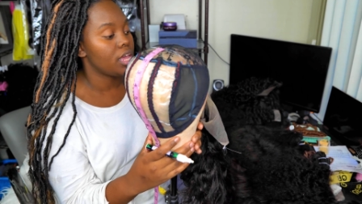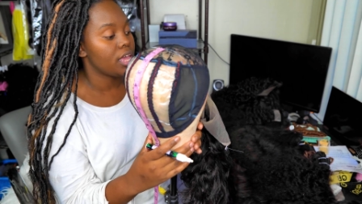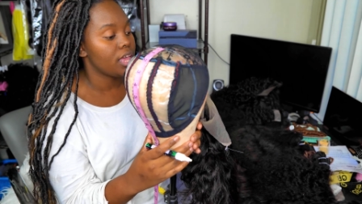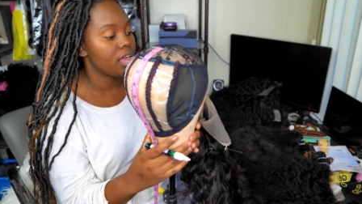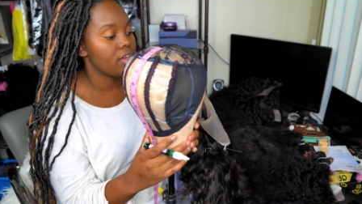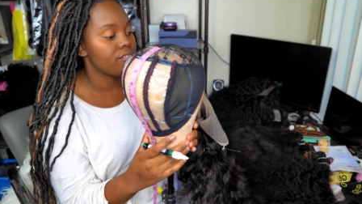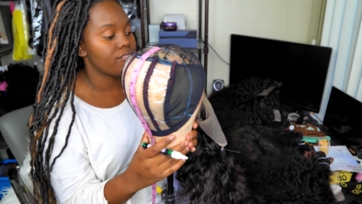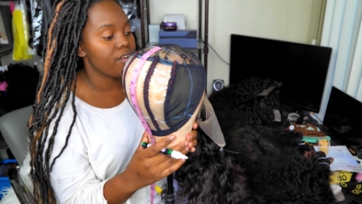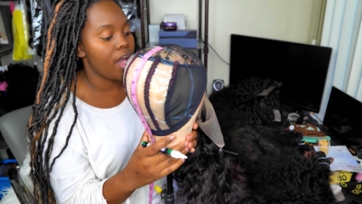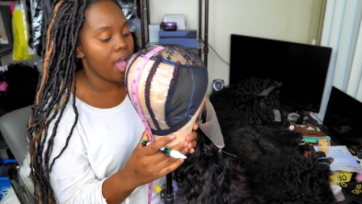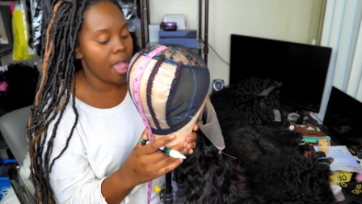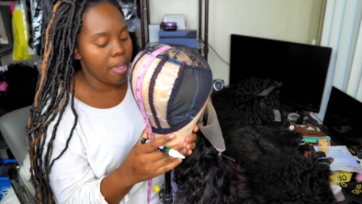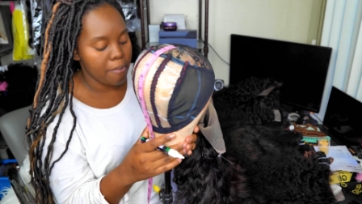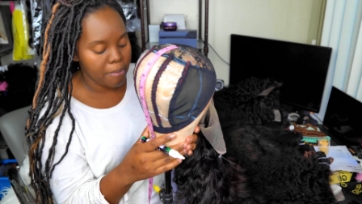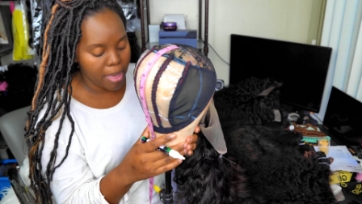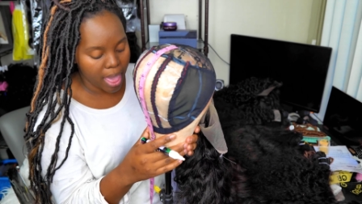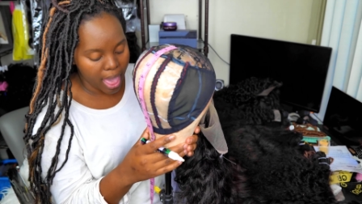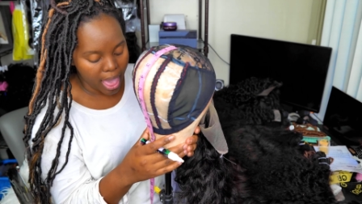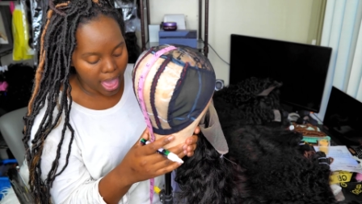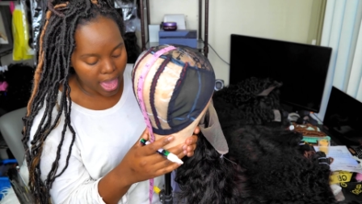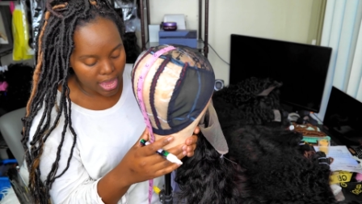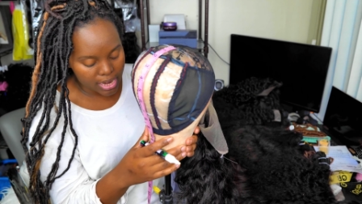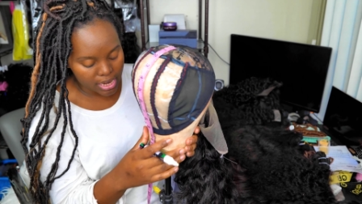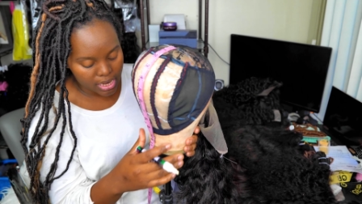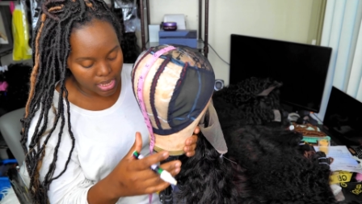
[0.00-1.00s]
If I'm
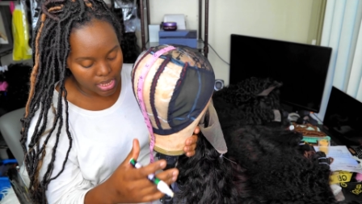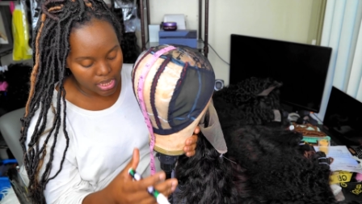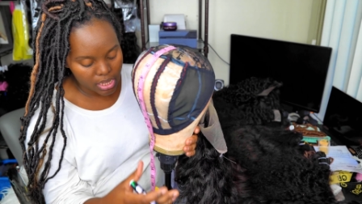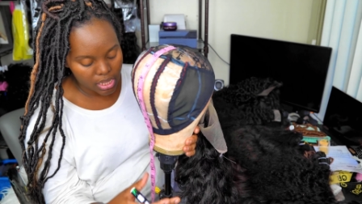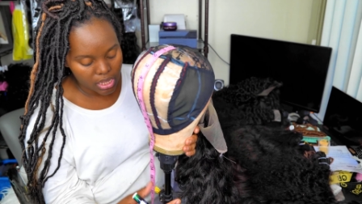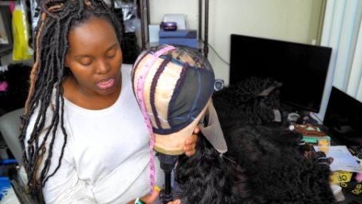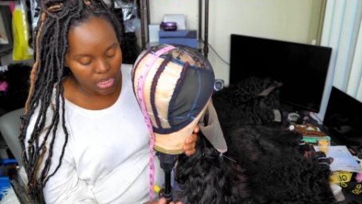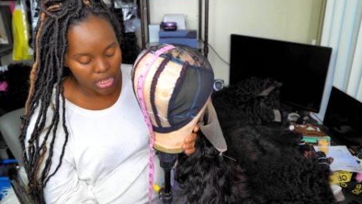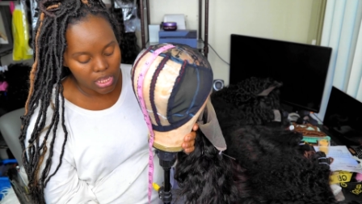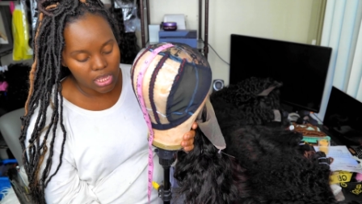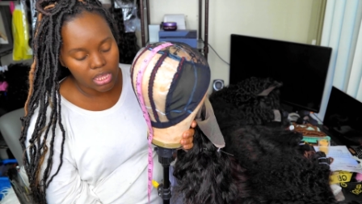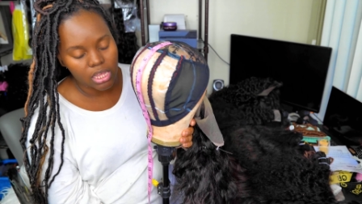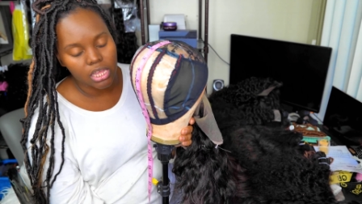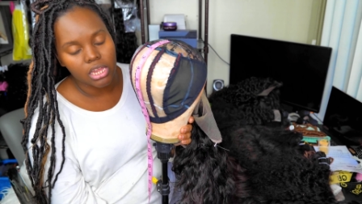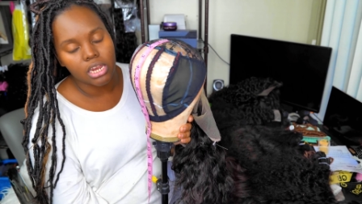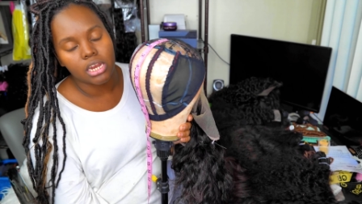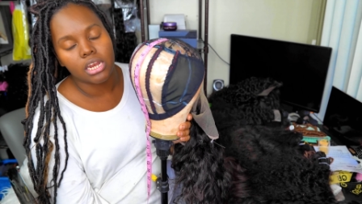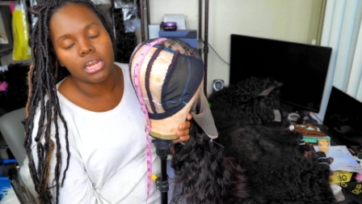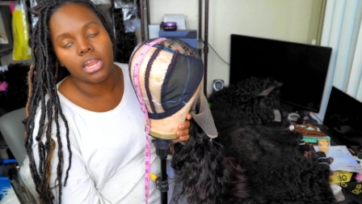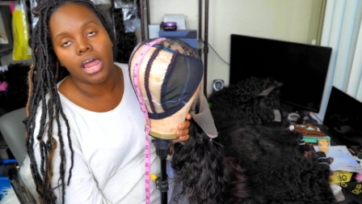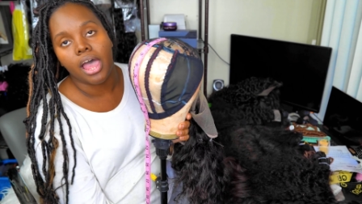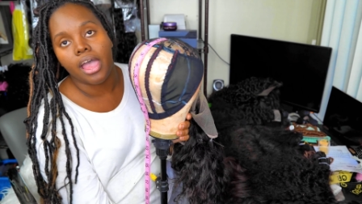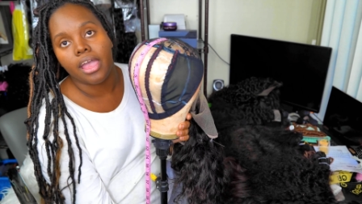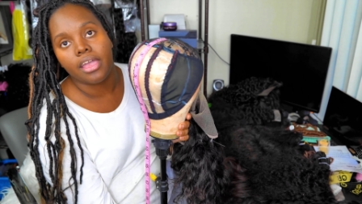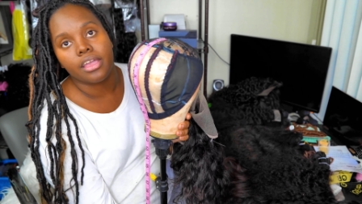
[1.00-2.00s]
adding
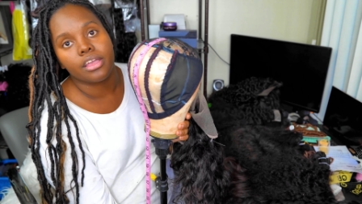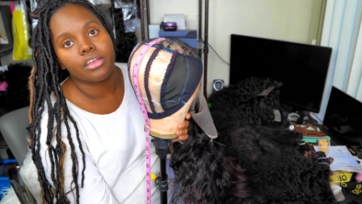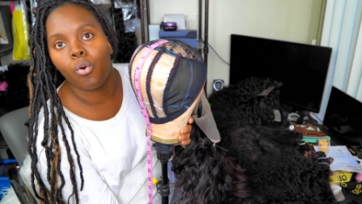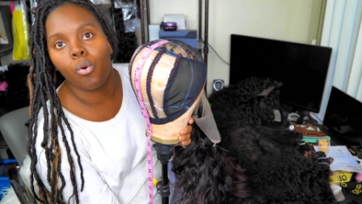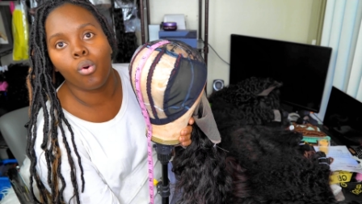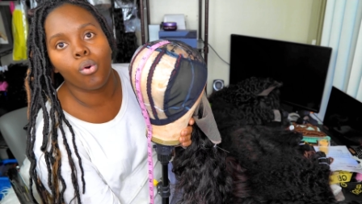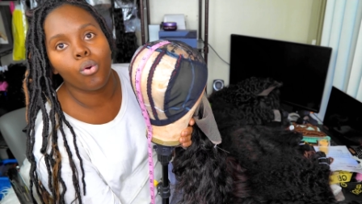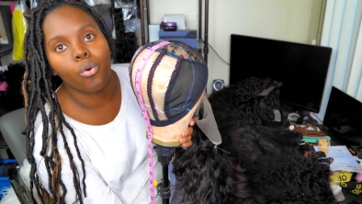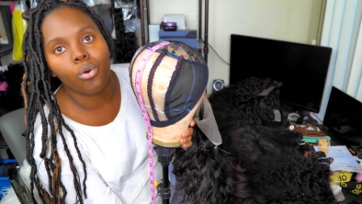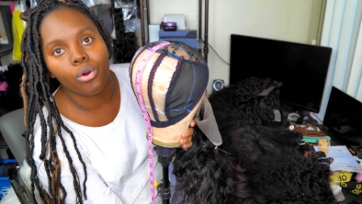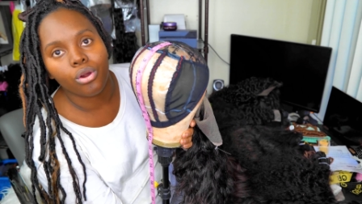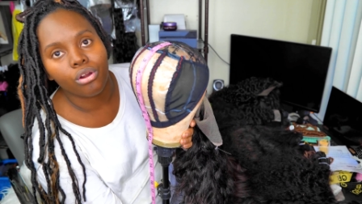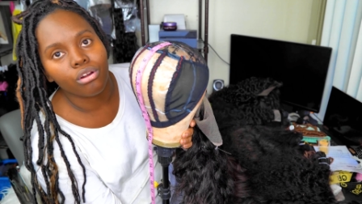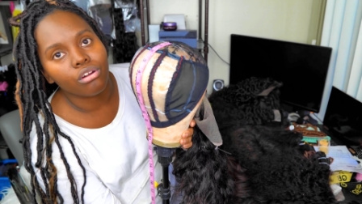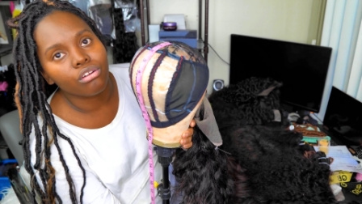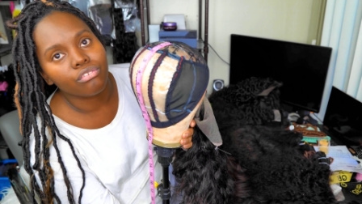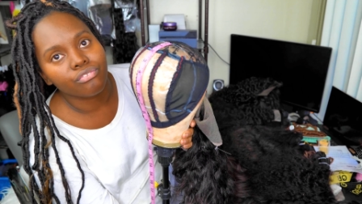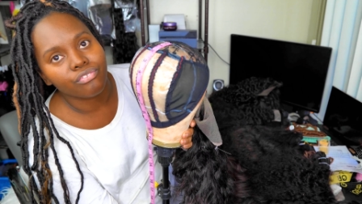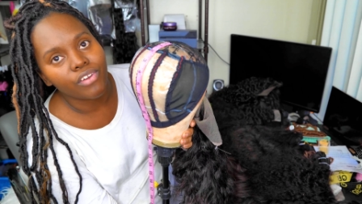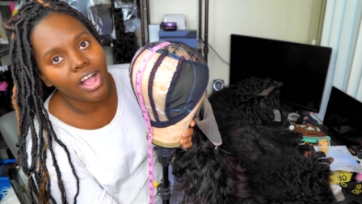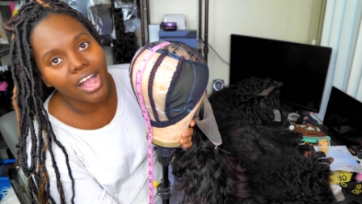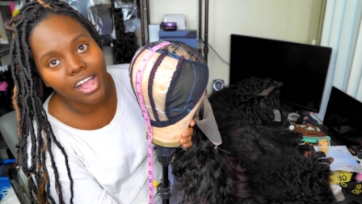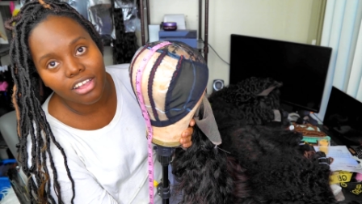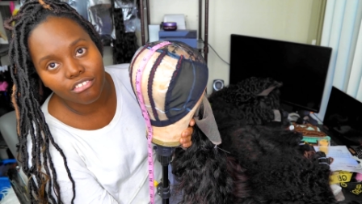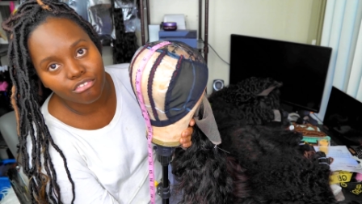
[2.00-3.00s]
in like 4 or
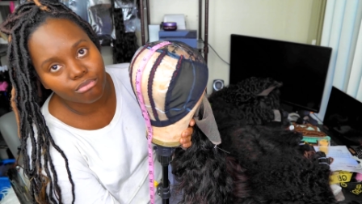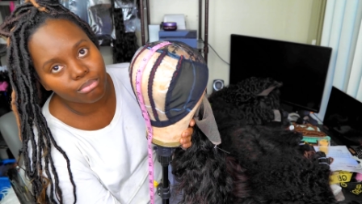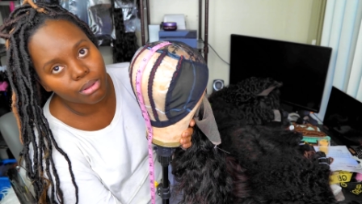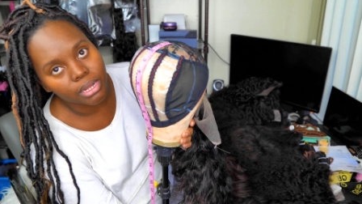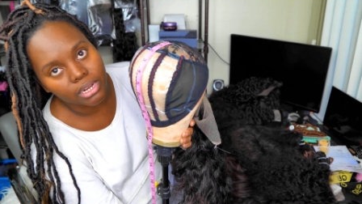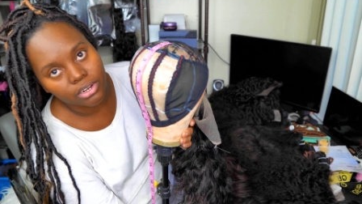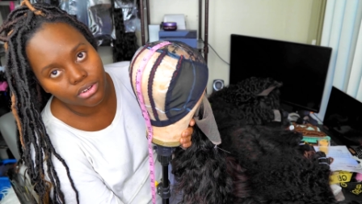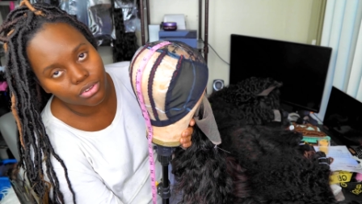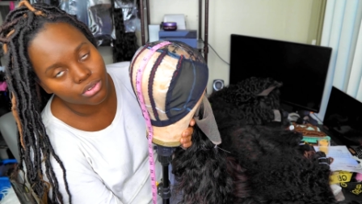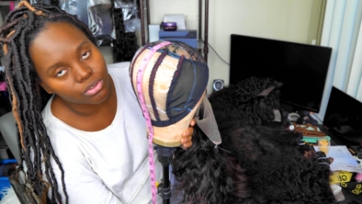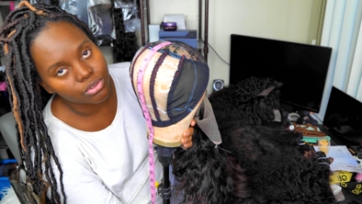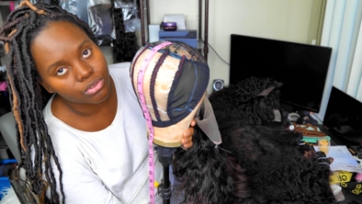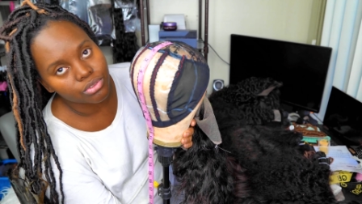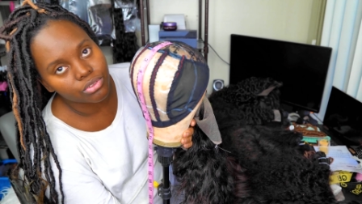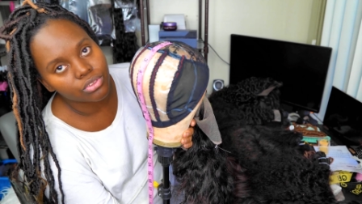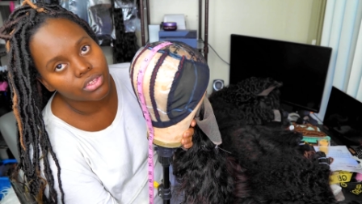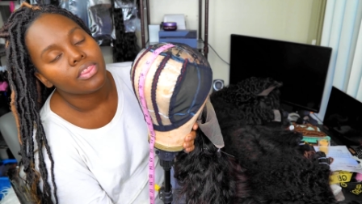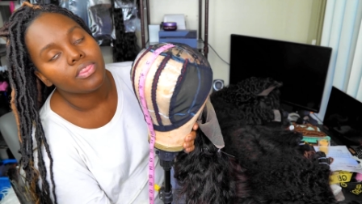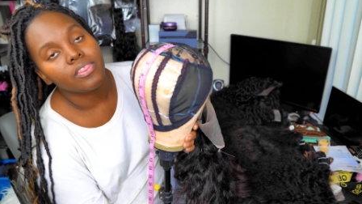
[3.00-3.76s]
5 bundles,